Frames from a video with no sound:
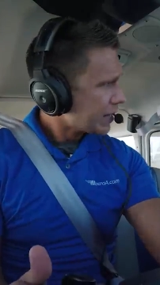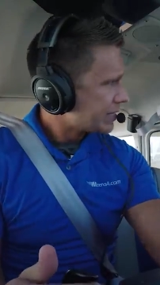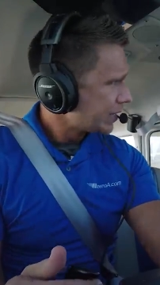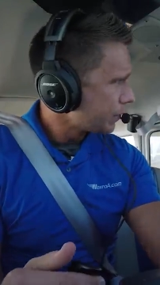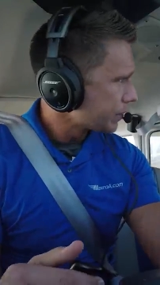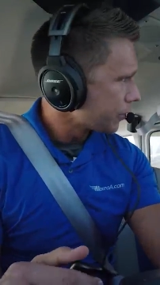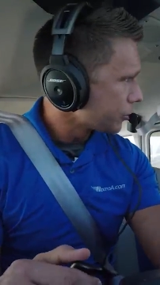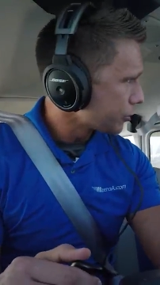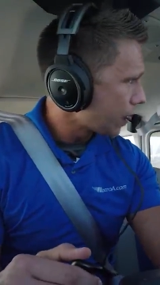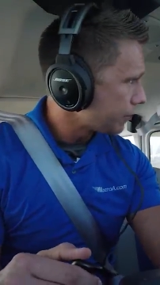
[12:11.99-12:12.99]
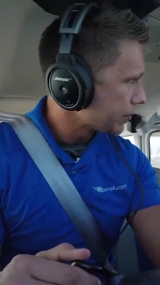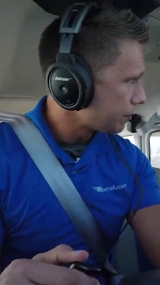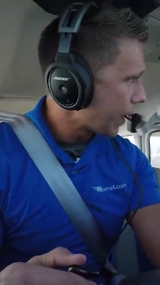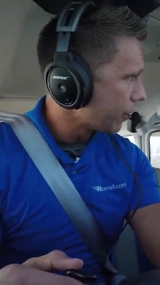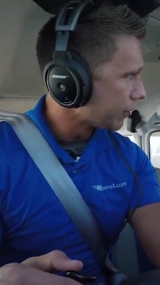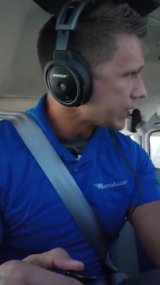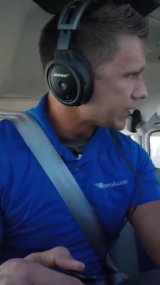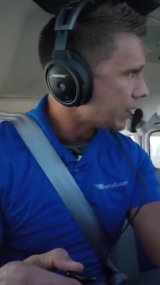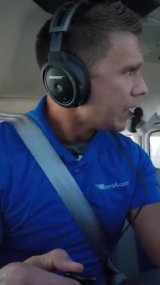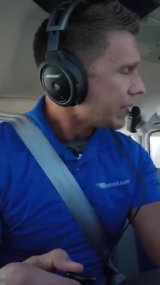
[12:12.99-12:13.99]
dealing with other traffic in the pattern lesson.
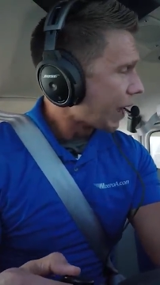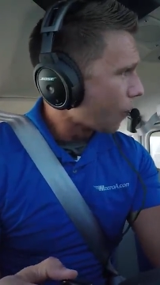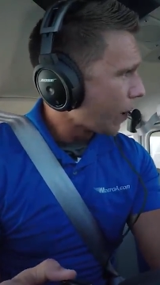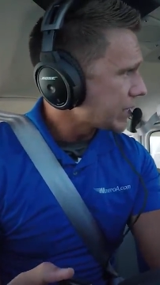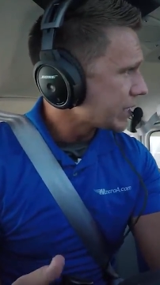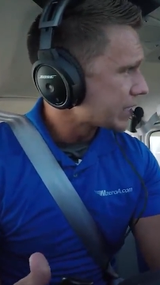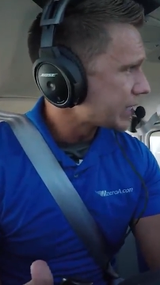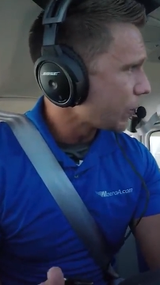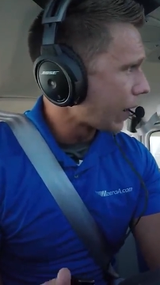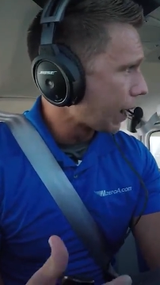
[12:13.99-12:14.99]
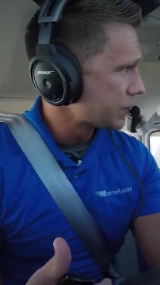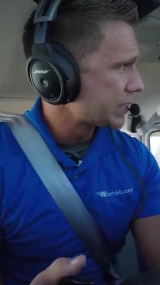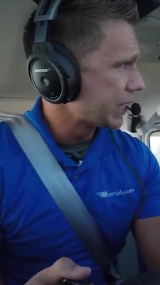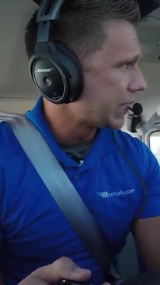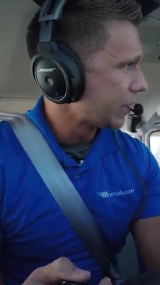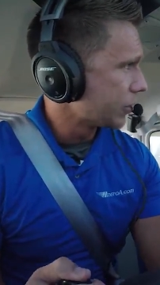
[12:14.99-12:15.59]
Now wait till you see what I'm seeing here